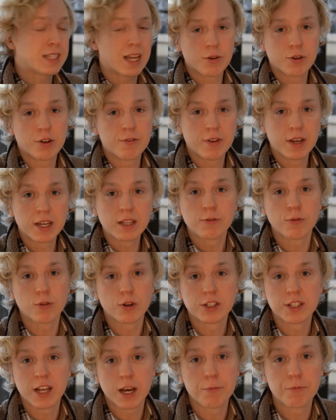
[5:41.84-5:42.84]
sound effect
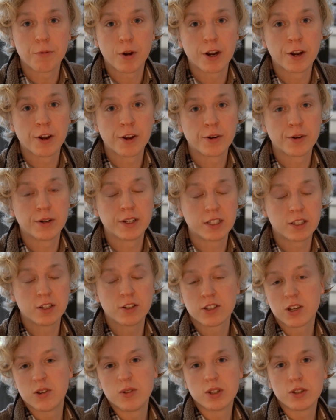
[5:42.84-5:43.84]
for a typewriter. It's
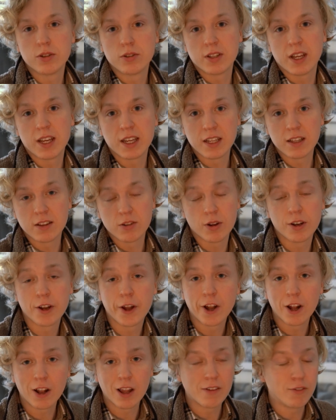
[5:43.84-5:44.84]
just going to take it to
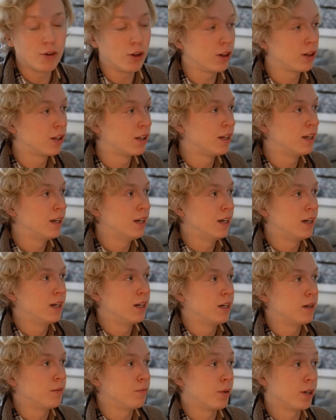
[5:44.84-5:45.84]
another level.
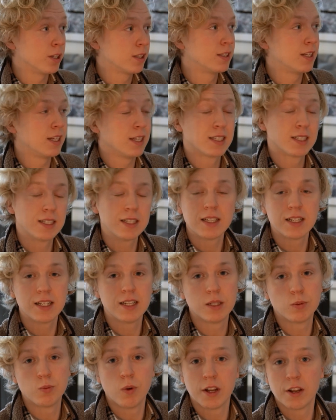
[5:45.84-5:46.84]
But this
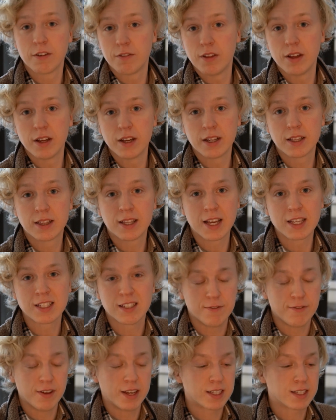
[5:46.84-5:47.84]
is one of the text
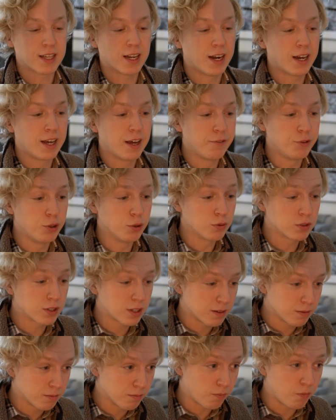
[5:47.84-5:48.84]
effects that I have used
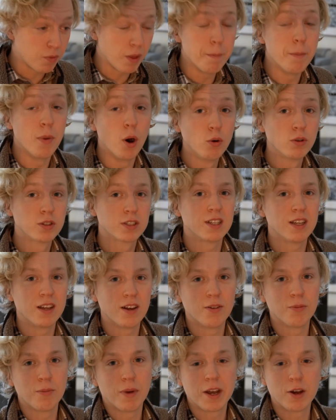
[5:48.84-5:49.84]
the most
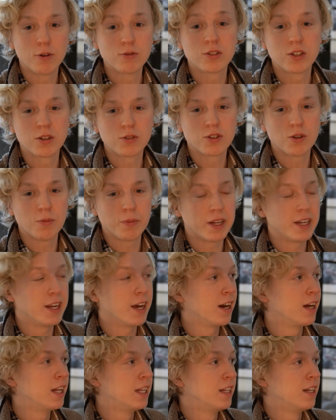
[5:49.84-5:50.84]
on my own social
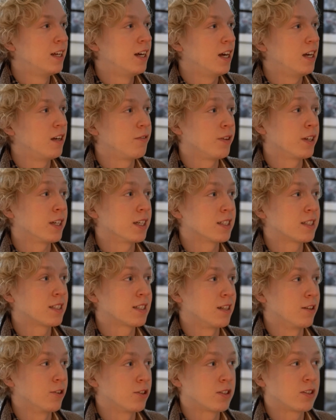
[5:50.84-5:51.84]
media. I think
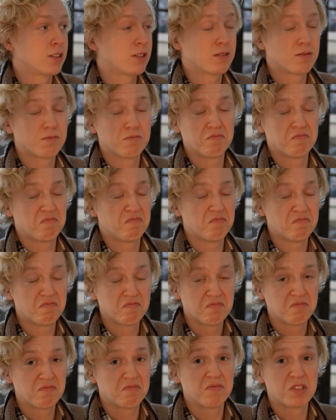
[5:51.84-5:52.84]
it looks
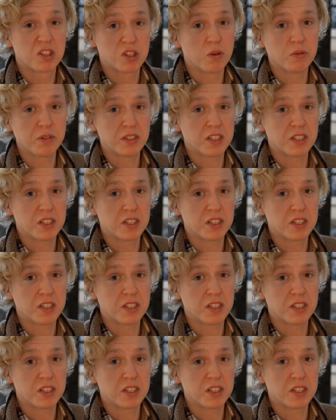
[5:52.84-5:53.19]
so